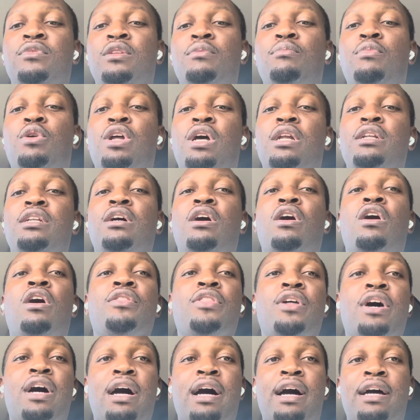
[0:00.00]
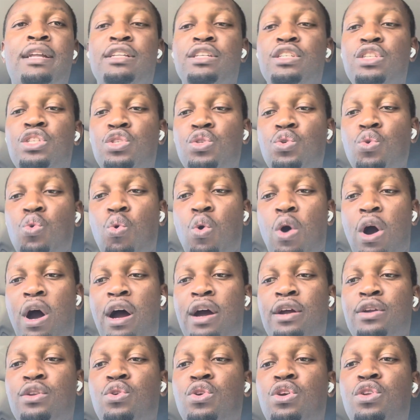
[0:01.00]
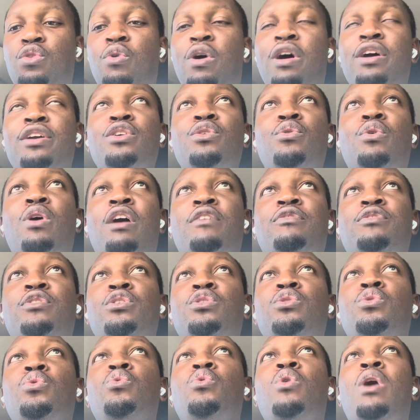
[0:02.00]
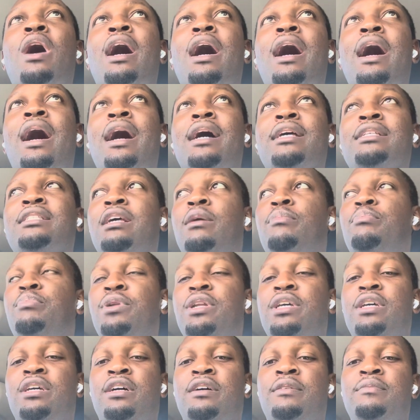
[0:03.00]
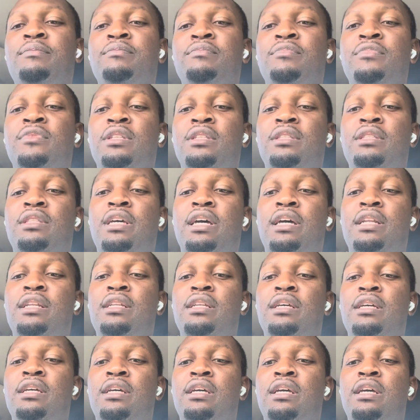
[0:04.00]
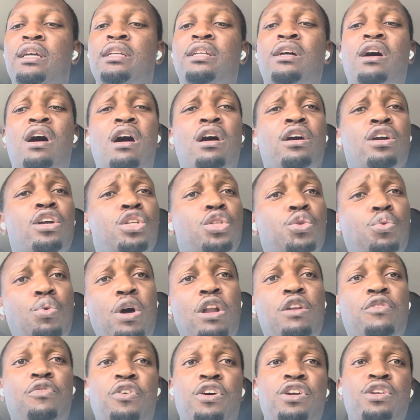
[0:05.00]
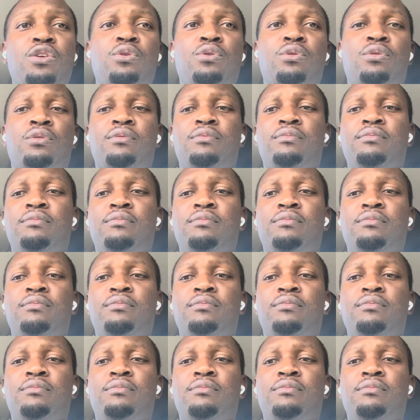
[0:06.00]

but on the other hand, you are doing what you have to do as a player, then it argues well for you.